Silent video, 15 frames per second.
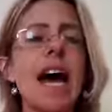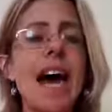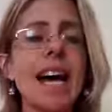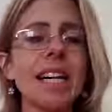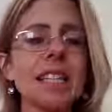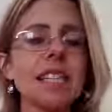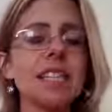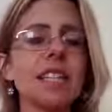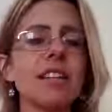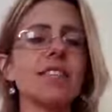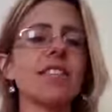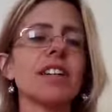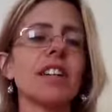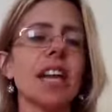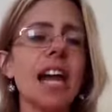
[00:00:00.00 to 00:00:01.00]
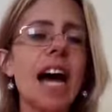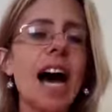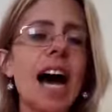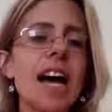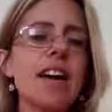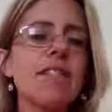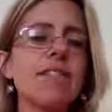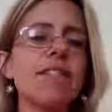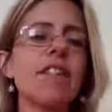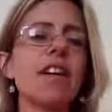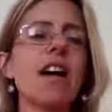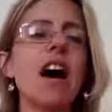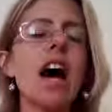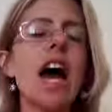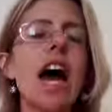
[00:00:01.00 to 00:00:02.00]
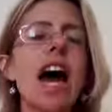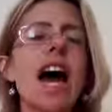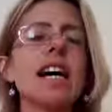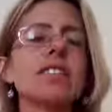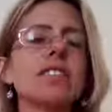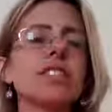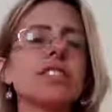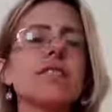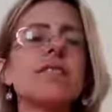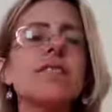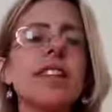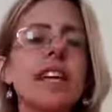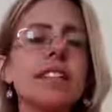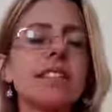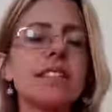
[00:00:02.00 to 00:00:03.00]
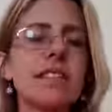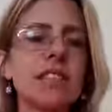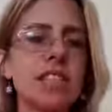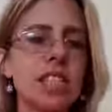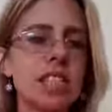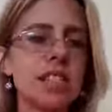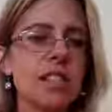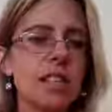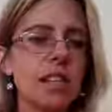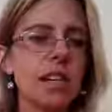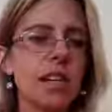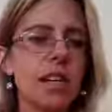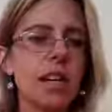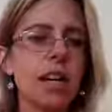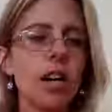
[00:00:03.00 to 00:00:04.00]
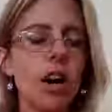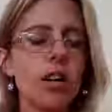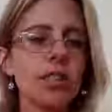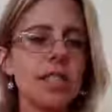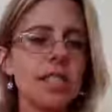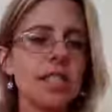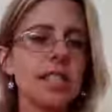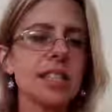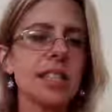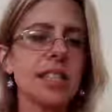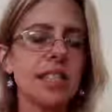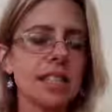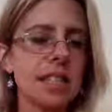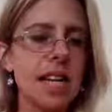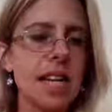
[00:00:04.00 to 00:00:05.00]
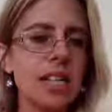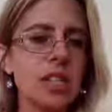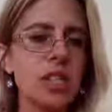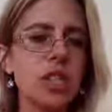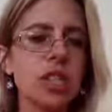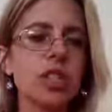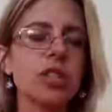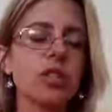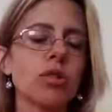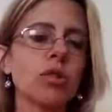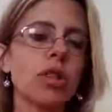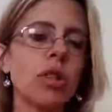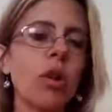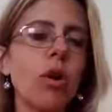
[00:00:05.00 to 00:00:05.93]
active and live, and that there is a constant attention to the